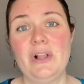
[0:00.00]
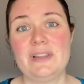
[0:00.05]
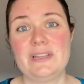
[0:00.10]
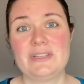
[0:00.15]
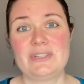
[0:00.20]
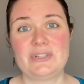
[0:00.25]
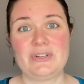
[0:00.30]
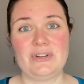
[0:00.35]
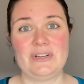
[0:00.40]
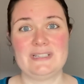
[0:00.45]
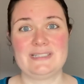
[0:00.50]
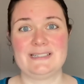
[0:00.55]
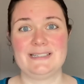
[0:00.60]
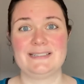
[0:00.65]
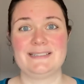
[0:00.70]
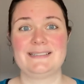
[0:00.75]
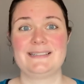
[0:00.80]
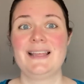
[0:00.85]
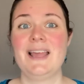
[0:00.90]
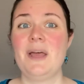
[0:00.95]
the
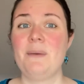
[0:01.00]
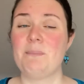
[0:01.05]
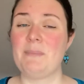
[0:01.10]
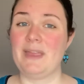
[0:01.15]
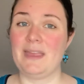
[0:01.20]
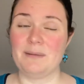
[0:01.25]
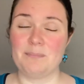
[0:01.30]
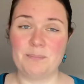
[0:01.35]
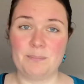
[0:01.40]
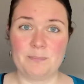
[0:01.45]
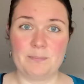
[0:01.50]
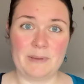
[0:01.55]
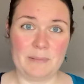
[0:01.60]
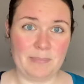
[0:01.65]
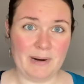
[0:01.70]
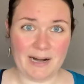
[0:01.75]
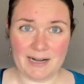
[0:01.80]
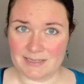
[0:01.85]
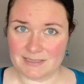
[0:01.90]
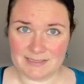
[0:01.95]
choices, may it be
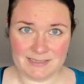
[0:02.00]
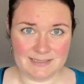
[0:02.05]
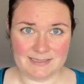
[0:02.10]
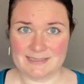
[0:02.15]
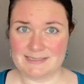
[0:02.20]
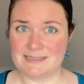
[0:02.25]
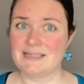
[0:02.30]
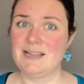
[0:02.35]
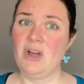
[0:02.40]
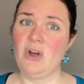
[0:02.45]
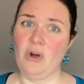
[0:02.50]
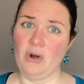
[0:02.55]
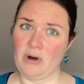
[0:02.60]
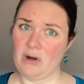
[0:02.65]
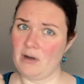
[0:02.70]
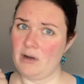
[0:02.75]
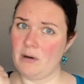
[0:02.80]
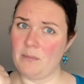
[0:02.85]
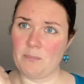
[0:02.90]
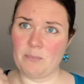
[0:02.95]
partners
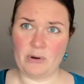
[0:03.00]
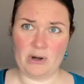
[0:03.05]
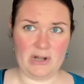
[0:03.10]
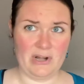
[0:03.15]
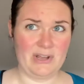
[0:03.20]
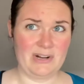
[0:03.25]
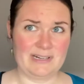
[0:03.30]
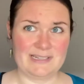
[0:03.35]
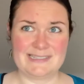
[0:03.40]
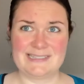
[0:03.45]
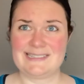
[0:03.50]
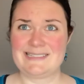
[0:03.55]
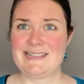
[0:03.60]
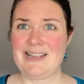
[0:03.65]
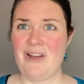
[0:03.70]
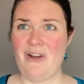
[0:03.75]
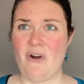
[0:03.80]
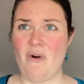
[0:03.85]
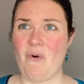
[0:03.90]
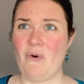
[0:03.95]
or products
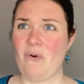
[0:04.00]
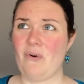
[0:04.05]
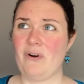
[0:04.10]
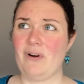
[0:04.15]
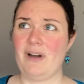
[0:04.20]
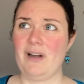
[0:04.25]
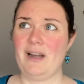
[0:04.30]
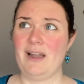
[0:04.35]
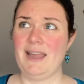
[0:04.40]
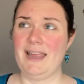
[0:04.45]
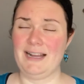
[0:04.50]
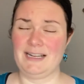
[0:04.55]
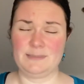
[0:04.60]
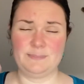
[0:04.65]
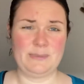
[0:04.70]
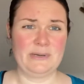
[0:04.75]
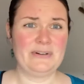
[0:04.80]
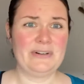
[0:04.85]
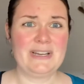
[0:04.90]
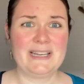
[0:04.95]
or
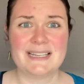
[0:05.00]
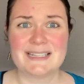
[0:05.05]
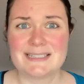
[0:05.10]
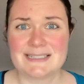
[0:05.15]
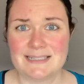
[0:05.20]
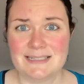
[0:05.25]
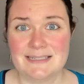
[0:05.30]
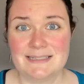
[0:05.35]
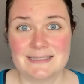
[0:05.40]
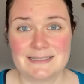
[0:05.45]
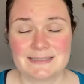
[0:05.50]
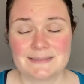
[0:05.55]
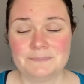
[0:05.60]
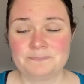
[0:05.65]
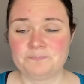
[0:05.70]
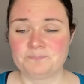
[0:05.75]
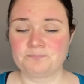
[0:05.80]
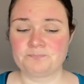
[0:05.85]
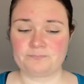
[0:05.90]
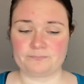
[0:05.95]
experiences,
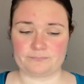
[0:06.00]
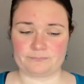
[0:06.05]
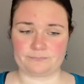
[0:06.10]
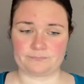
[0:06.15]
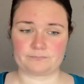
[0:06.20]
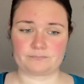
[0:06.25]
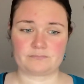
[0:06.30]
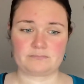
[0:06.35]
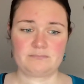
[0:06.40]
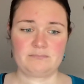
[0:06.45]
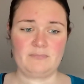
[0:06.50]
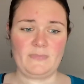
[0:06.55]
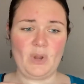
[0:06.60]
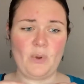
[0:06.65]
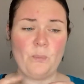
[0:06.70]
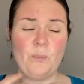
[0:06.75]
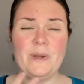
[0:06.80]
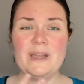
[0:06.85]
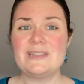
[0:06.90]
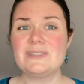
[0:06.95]

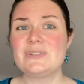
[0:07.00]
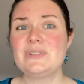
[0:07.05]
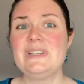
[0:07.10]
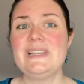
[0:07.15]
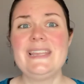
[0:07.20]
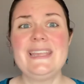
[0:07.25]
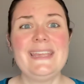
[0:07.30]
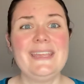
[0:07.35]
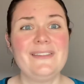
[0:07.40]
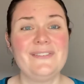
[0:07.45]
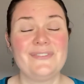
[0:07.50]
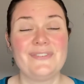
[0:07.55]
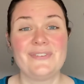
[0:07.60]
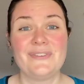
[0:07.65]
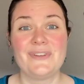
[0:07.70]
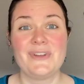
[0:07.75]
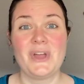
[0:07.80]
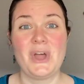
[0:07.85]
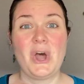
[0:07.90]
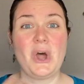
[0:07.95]
where to live
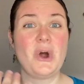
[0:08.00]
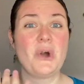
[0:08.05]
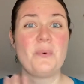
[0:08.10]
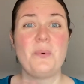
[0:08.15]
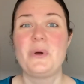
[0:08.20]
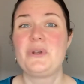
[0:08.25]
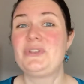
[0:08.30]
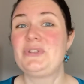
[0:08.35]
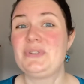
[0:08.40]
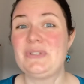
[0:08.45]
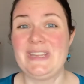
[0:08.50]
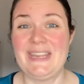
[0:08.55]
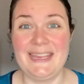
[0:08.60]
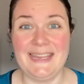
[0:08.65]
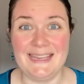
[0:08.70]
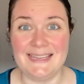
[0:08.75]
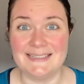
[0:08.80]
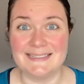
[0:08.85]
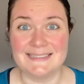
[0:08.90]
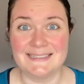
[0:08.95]
or what to
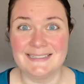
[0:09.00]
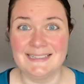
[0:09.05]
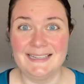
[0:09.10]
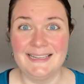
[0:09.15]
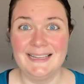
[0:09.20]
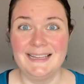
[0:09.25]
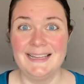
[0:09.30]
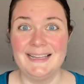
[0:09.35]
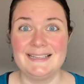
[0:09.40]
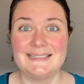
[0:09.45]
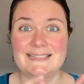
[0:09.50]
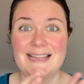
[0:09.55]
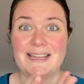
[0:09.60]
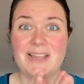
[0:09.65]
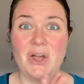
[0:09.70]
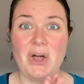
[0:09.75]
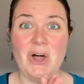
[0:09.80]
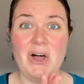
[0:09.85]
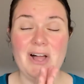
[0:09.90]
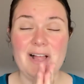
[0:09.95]
eat. It's
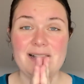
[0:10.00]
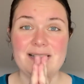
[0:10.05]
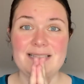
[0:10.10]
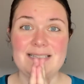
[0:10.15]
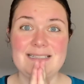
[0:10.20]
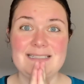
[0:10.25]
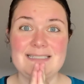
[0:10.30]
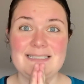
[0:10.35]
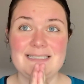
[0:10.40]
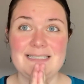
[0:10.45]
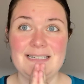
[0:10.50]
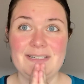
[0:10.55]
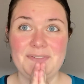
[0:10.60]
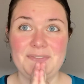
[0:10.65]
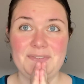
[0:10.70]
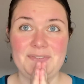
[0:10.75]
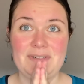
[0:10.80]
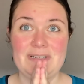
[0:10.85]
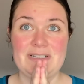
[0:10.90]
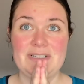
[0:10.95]
like all these
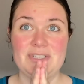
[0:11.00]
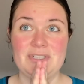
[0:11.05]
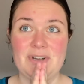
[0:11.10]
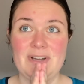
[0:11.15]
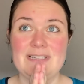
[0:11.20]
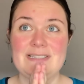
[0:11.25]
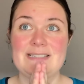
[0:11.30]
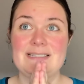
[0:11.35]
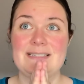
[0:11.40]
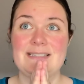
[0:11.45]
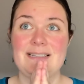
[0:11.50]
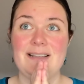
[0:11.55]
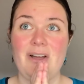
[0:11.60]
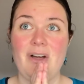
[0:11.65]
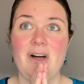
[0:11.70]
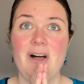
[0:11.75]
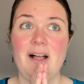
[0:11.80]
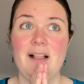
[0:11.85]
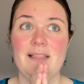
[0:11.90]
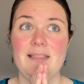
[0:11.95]
different choices and
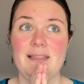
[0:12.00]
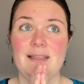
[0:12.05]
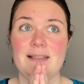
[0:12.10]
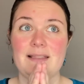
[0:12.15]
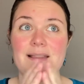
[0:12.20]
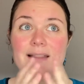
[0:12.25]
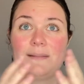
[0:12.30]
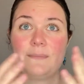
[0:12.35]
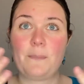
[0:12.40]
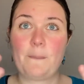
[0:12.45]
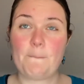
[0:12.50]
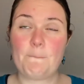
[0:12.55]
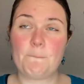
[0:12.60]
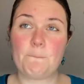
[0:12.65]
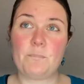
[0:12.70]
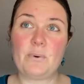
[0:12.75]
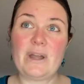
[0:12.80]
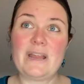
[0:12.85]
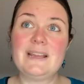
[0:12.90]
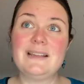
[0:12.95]
all that
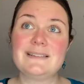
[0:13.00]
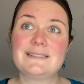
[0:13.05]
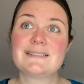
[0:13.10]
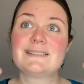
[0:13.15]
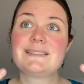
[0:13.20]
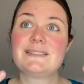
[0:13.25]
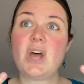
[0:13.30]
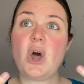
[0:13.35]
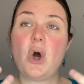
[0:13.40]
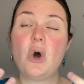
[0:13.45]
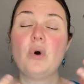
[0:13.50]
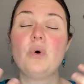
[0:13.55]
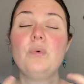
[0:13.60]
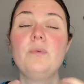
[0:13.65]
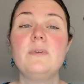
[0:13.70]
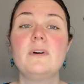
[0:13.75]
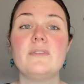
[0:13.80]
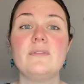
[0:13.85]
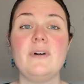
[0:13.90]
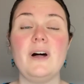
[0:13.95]
brings
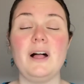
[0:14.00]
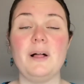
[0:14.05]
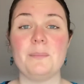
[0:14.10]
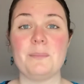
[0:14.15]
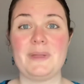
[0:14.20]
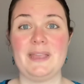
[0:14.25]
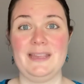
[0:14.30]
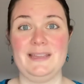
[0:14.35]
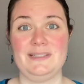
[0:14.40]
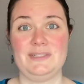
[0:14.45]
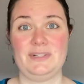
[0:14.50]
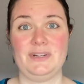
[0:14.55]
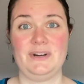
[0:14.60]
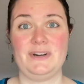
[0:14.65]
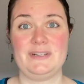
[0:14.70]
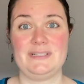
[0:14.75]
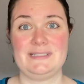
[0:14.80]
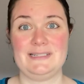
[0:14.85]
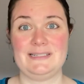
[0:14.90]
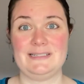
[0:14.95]
overwhelm into
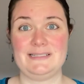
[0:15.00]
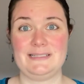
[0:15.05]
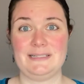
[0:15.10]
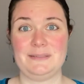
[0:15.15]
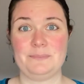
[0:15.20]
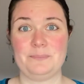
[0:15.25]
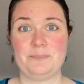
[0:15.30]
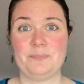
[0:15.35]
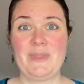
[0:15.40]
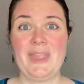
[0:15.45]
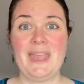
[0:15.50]
our system.